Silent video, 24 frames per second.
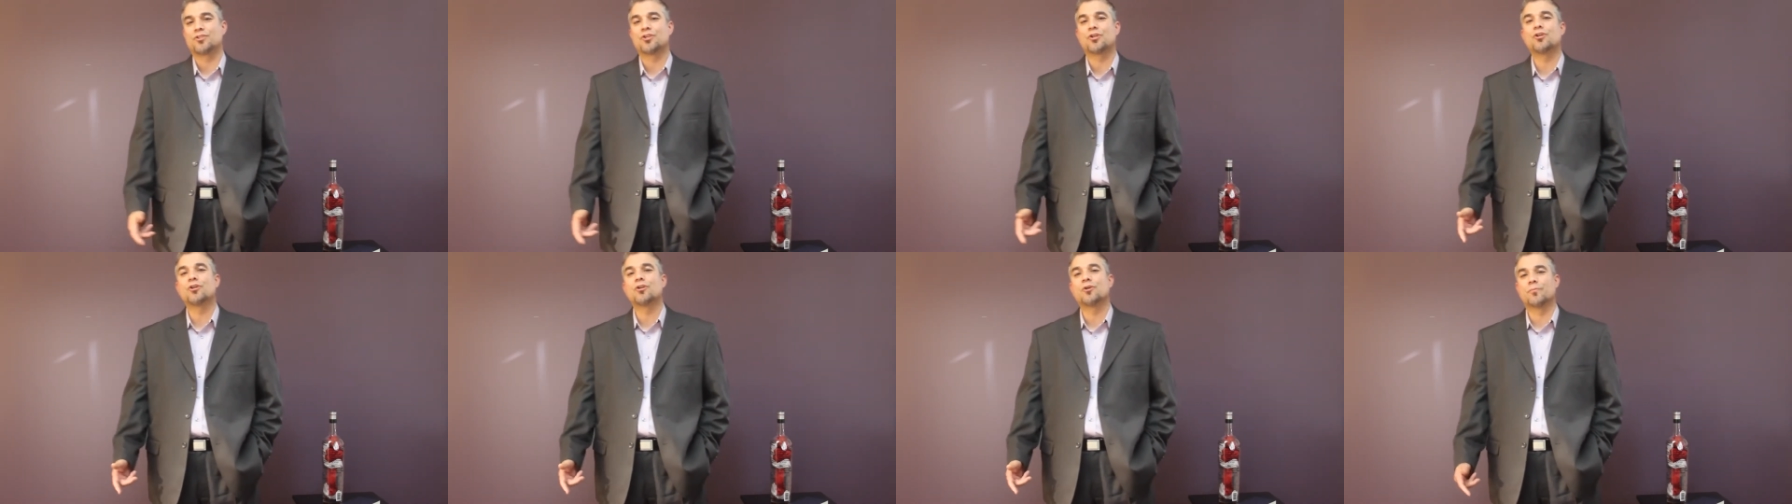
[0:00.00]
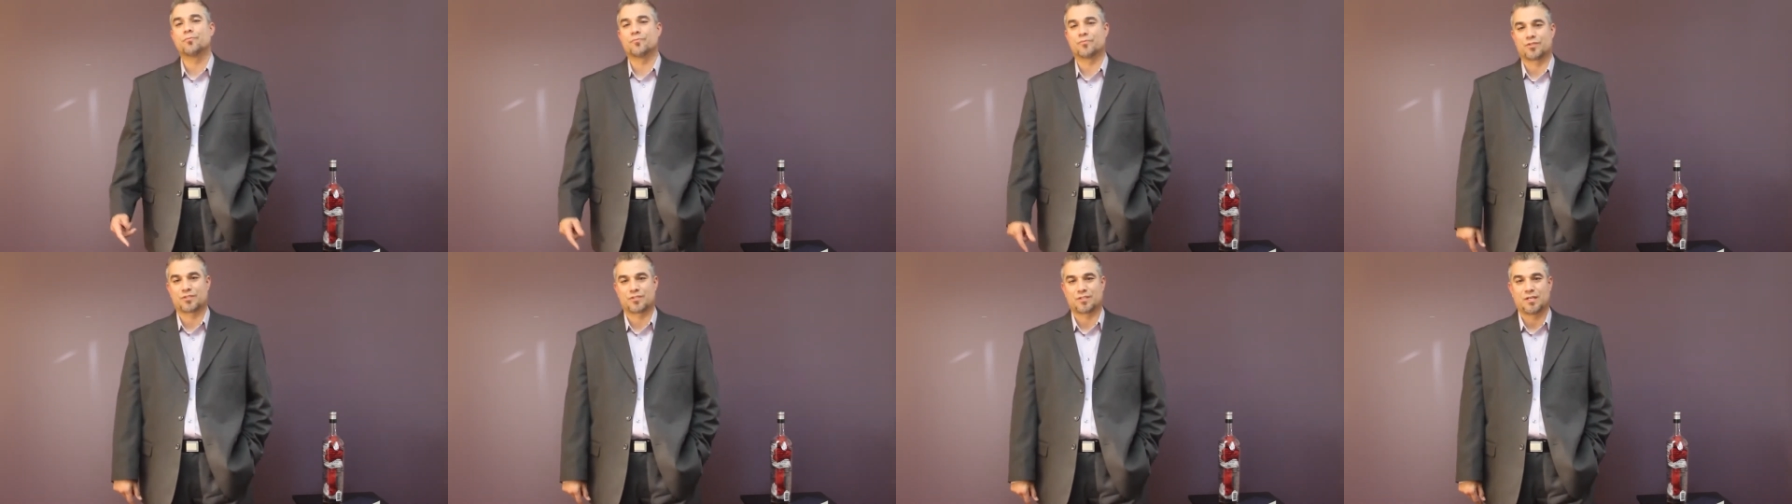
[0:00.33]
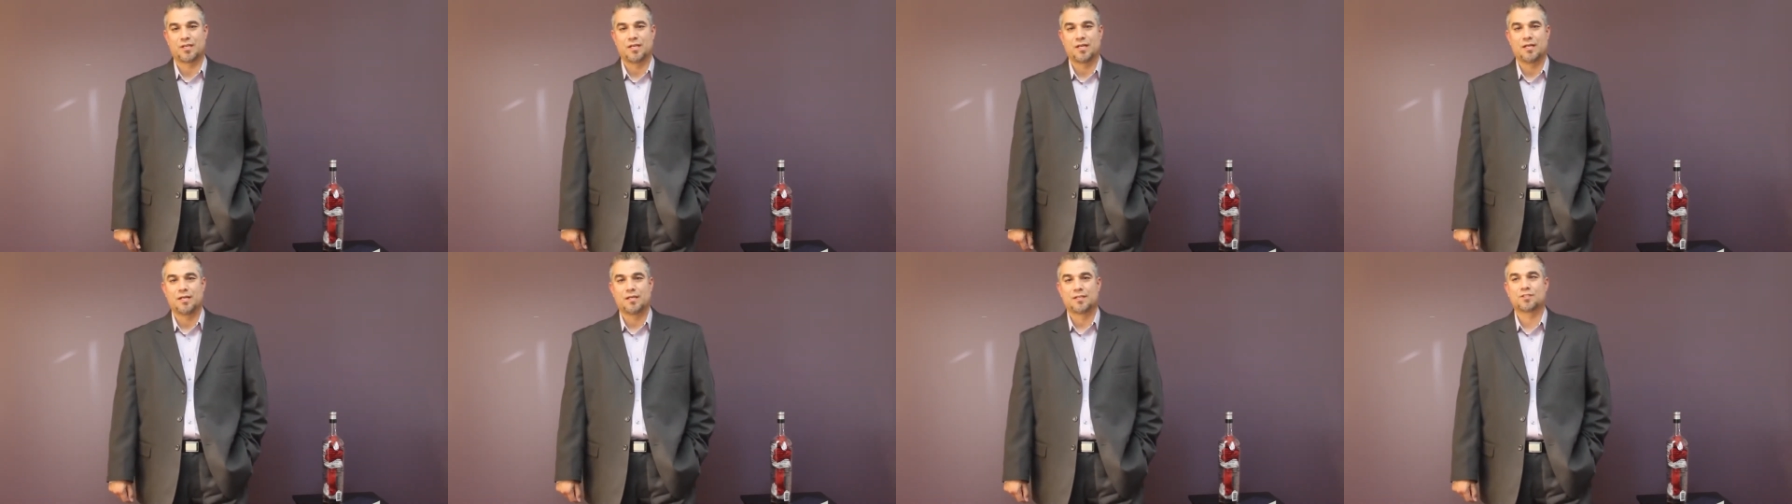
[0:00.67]
terms
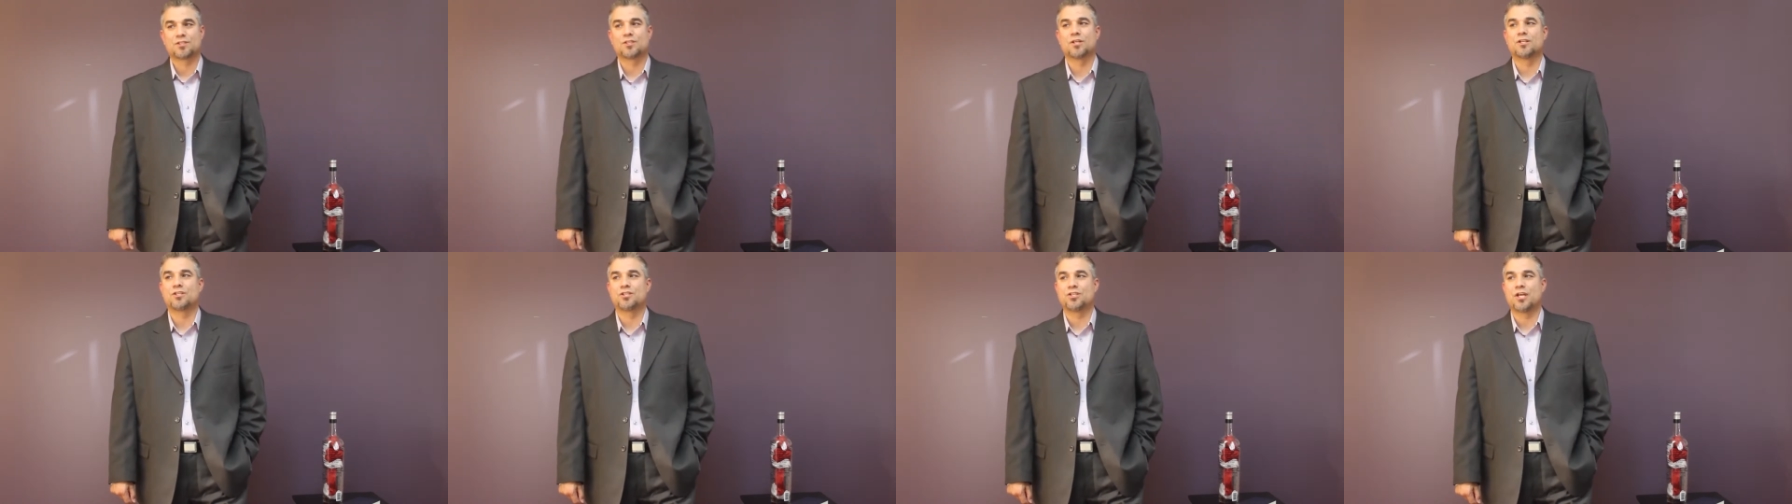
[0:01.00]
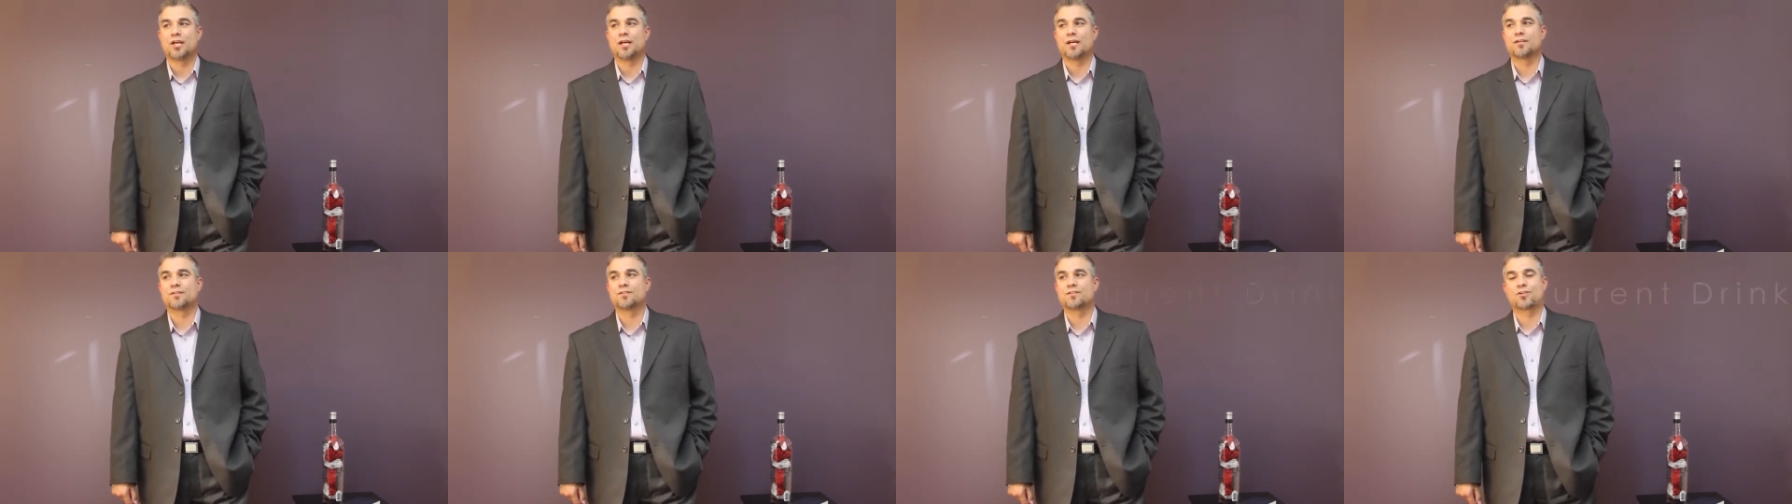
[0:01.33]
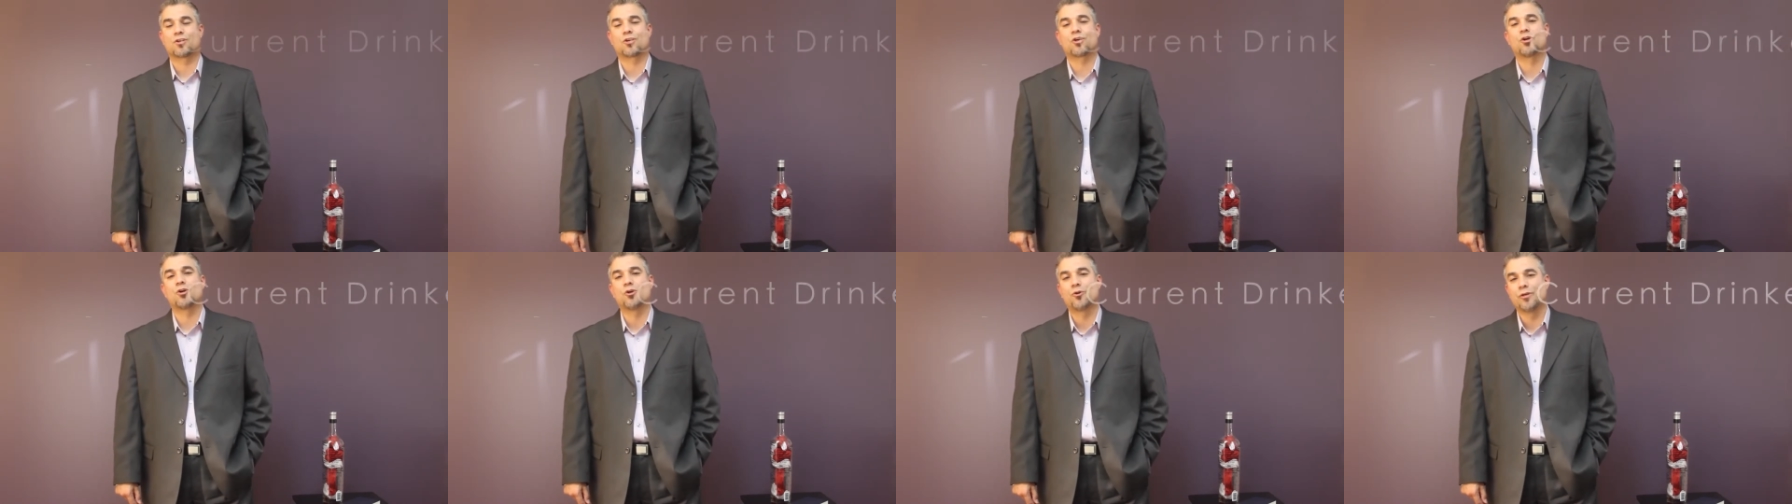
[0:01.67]
such as
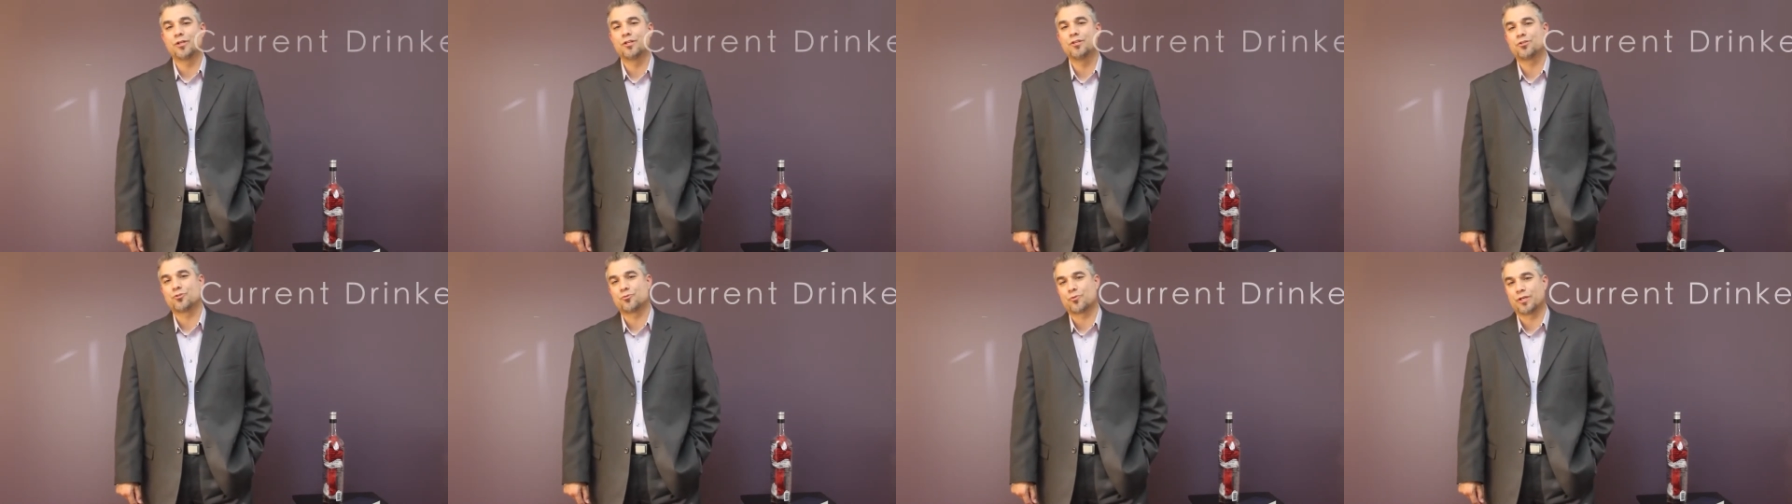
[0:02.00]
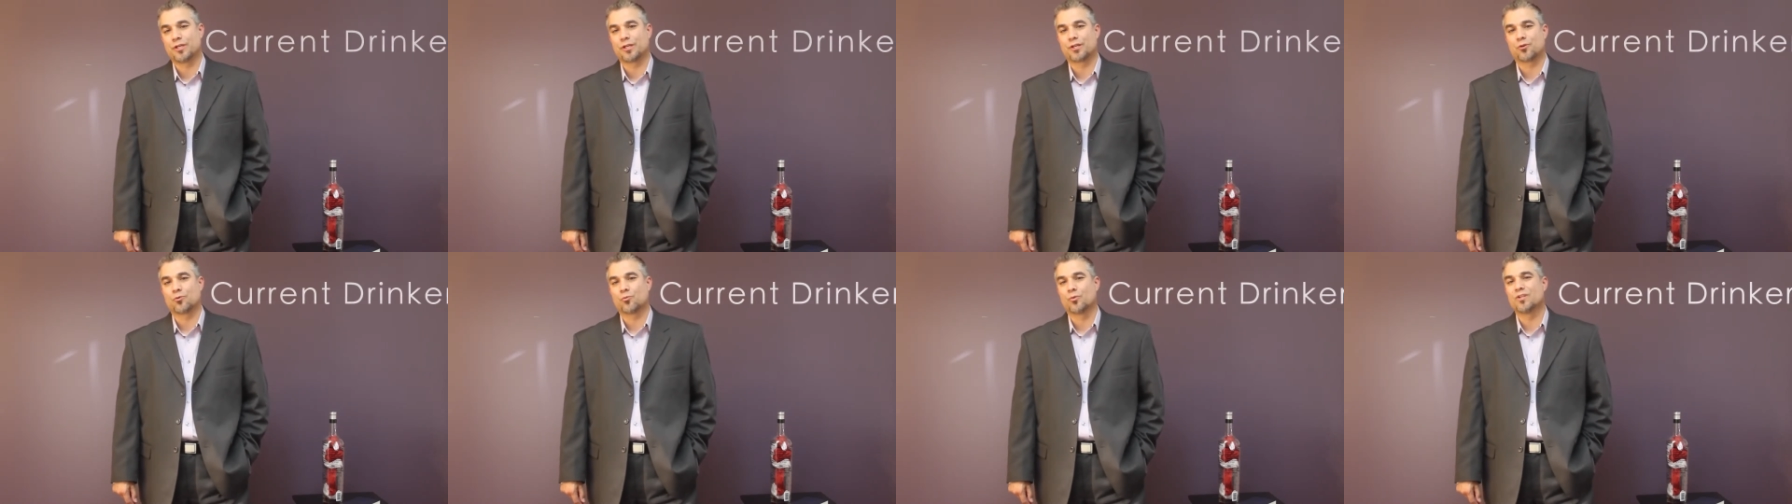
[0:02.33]
current drinker.